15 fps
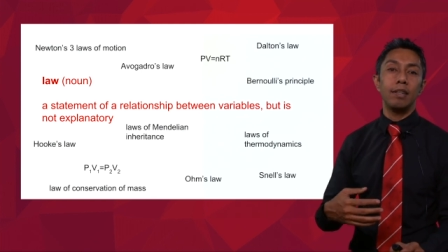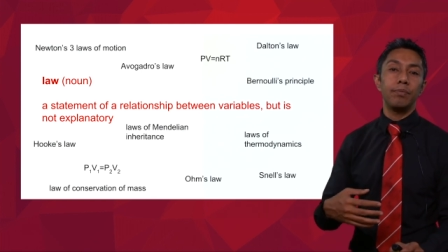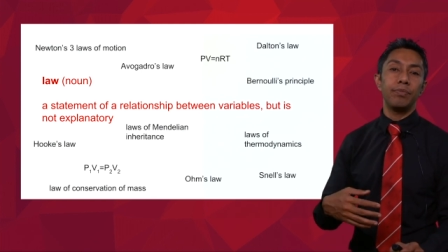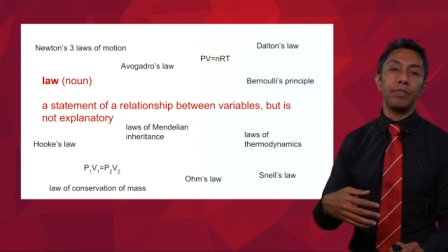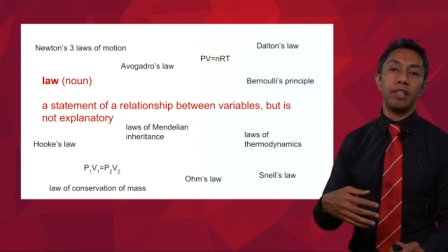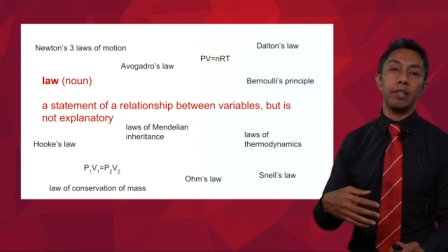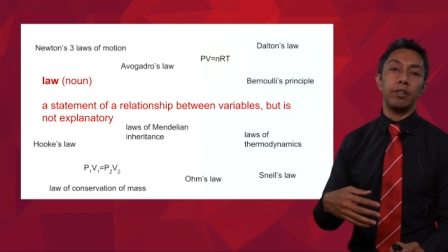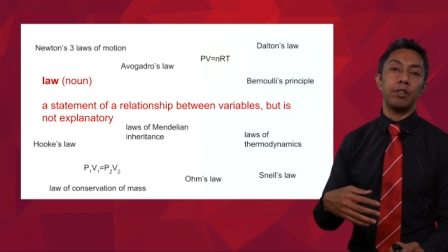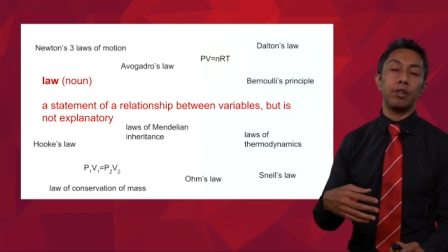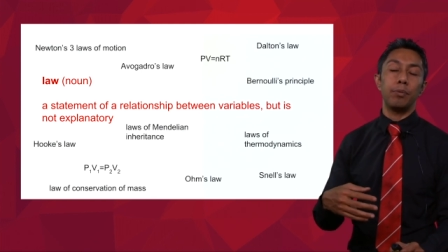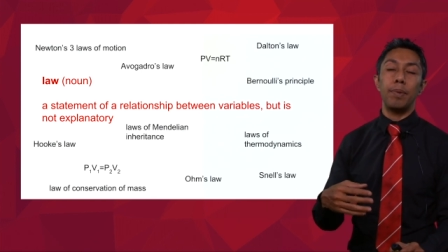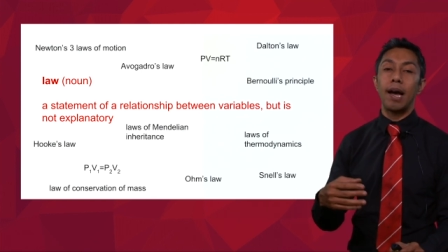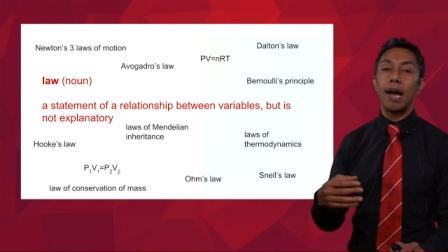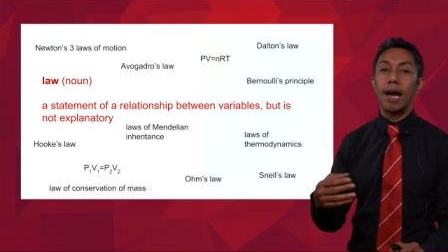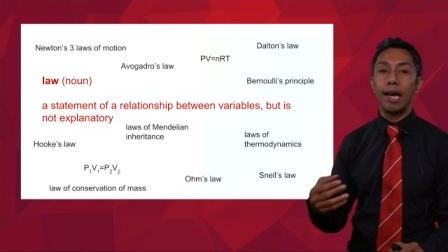the
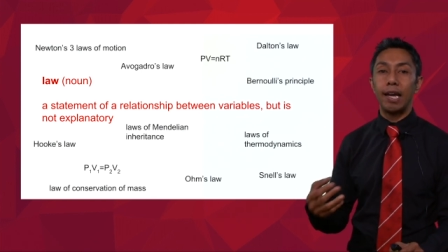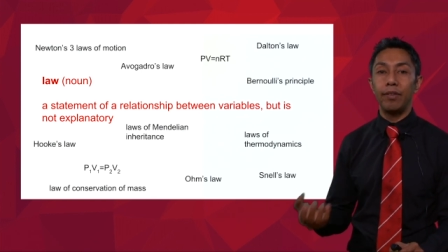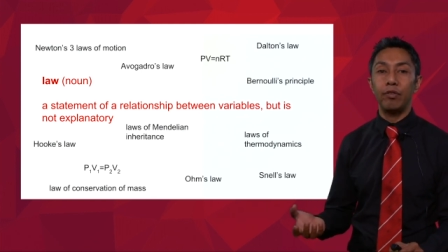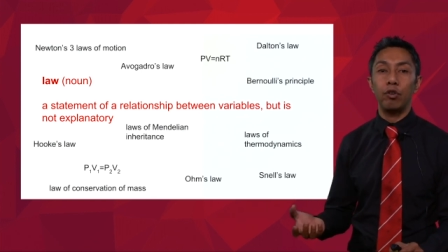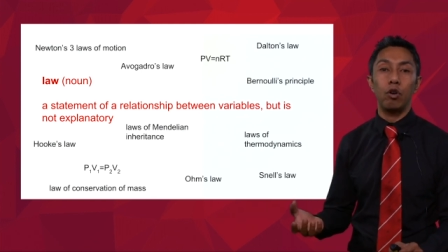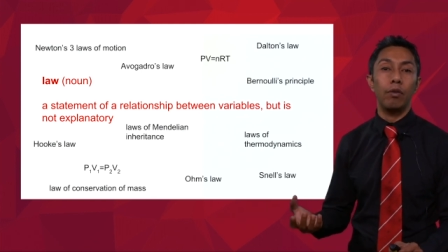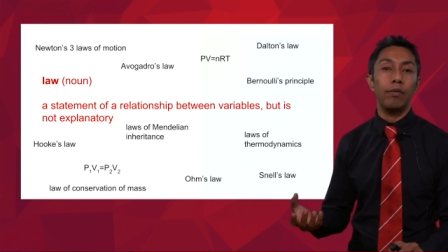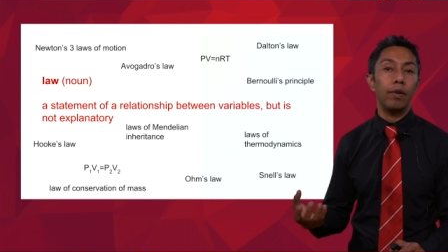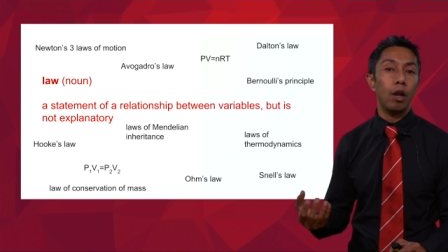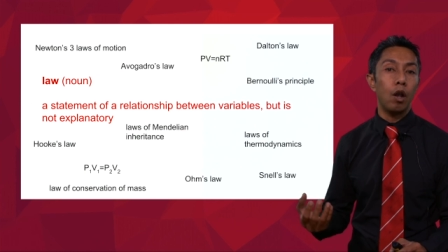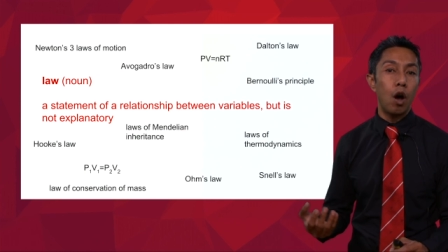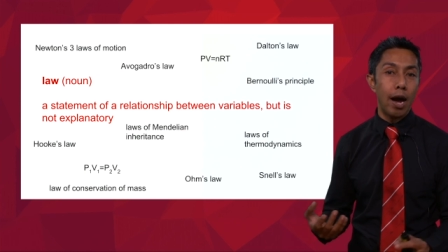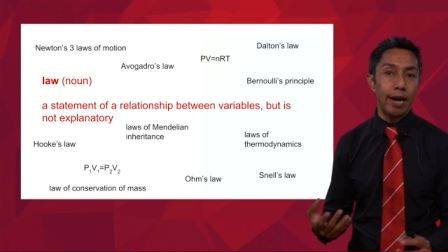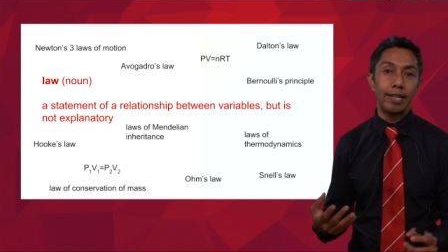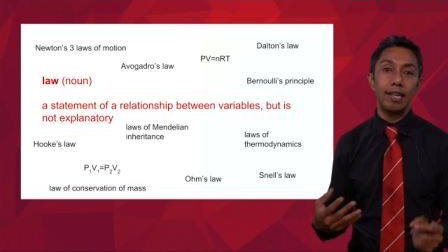behavior of
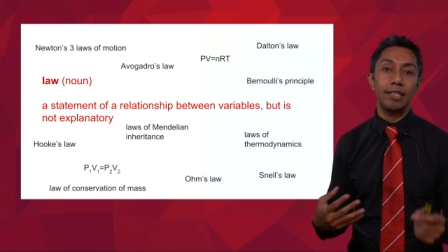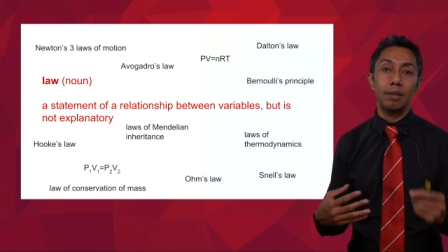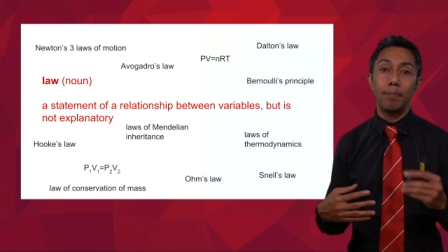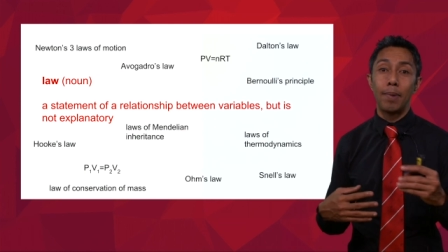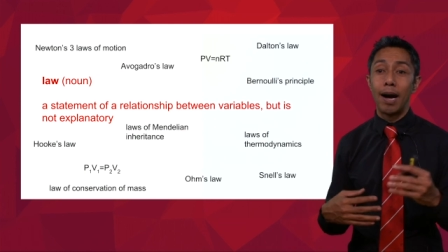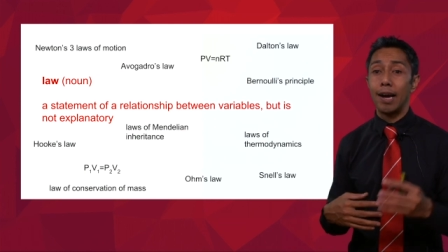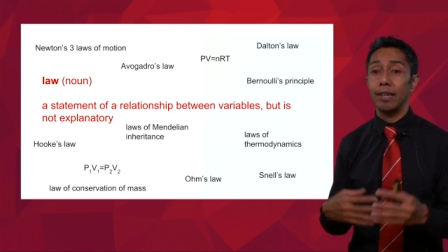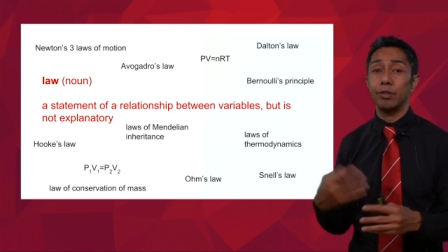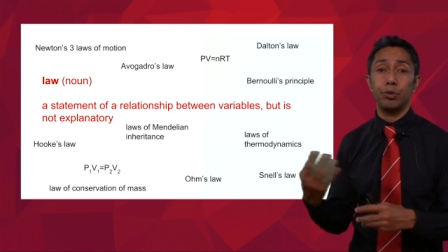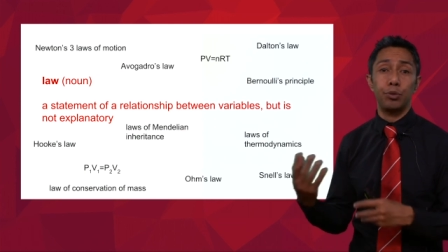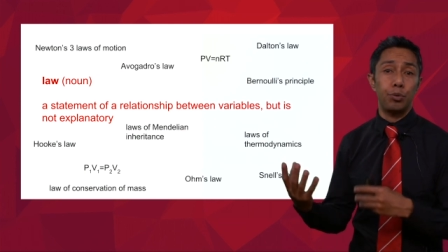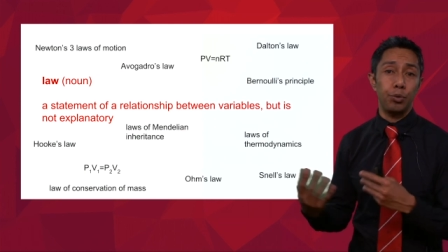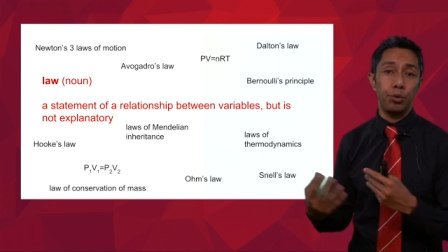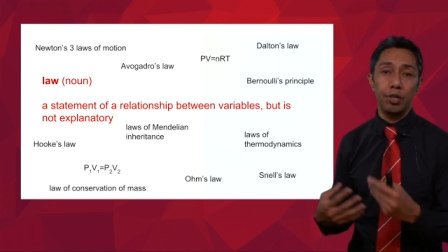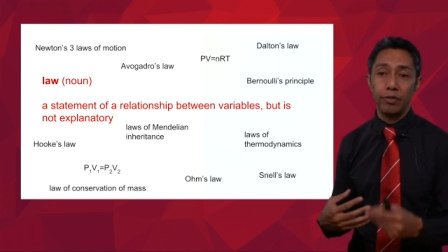light as it passes
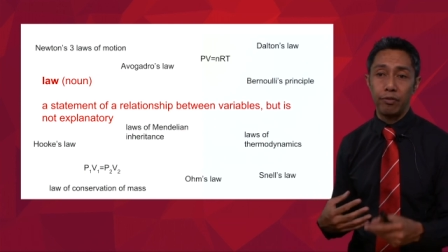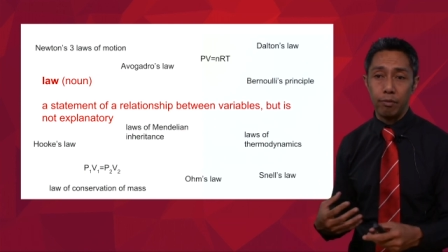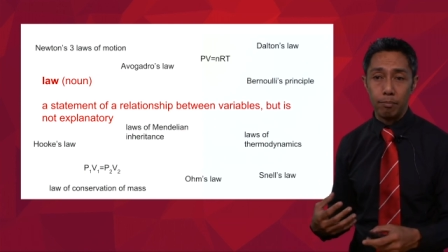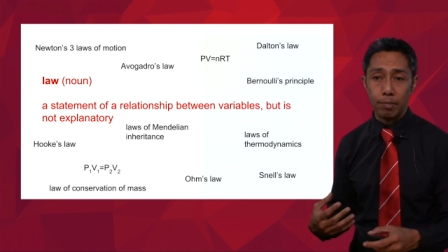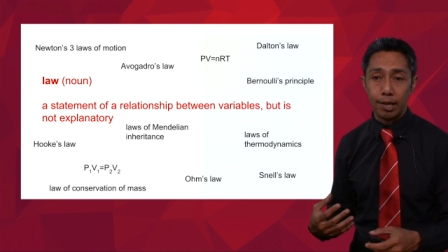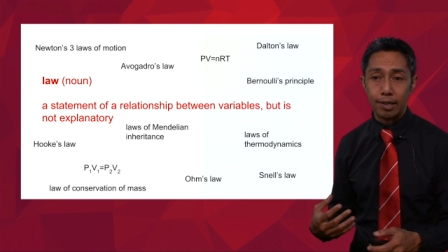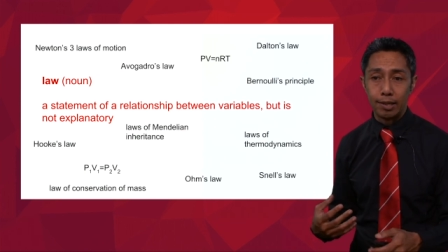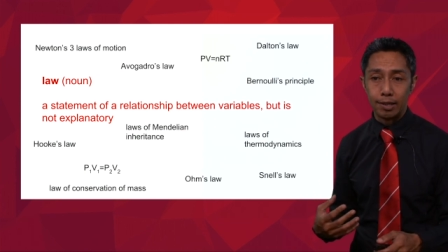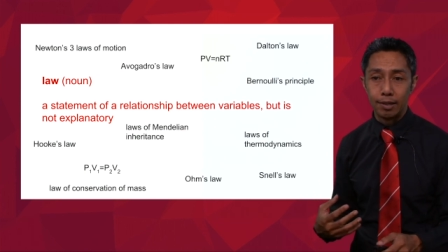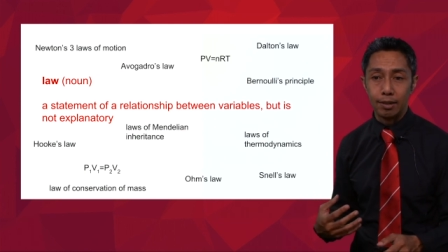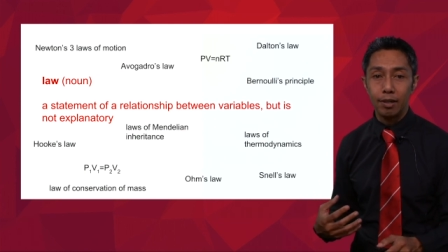through different media.